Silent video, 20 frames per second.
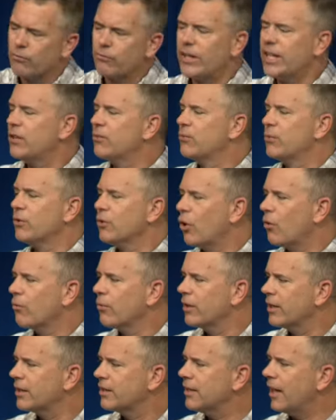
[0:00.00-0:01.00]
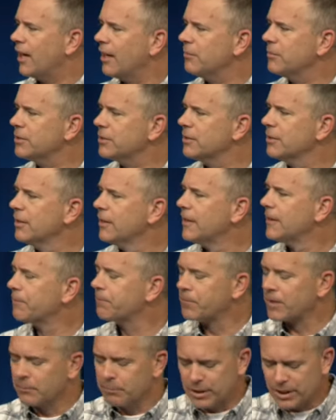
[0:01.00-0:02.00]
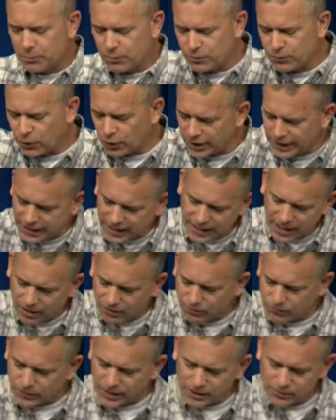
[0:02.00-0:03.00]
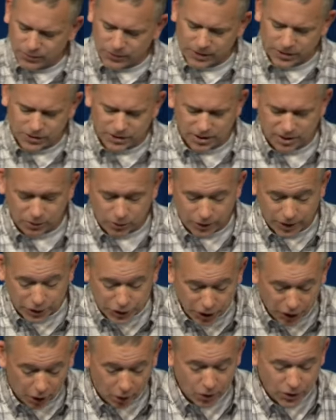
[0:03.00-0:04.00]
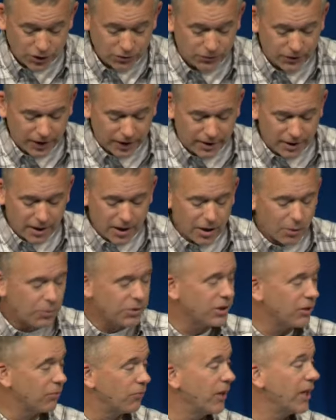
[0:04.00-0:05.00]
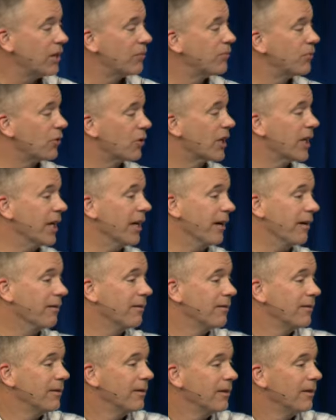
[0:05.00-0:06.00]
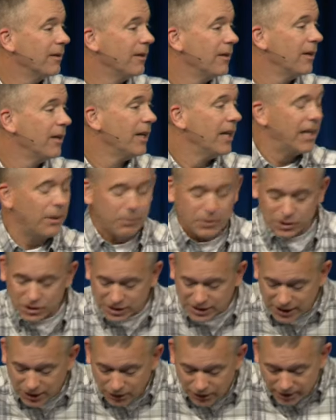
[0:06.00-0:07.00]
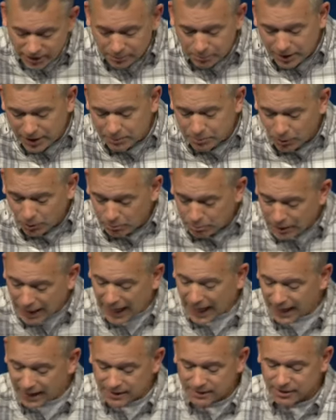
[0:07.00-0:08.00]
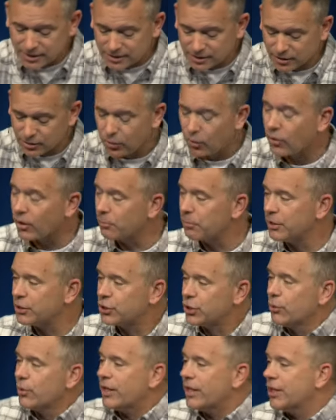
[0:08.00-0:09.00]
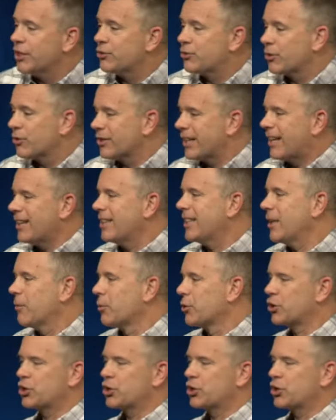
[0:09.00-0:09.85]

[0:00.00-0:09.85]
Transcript: faithful over the times, but they would fall in and out of faithfulness to the Lord. And Jehoshaphat was a faithful king. He was steering the people back to the Lord. But Judah and Israel, now that they were